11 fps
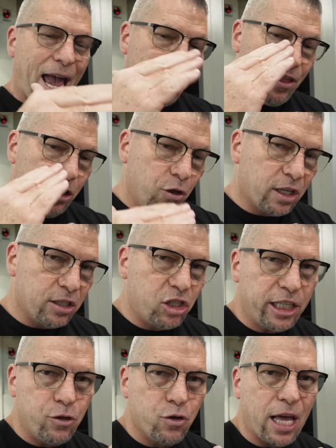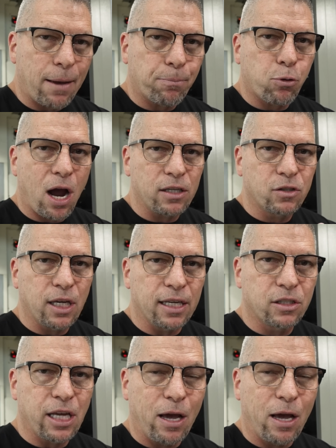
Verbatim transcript: and then you continue that process.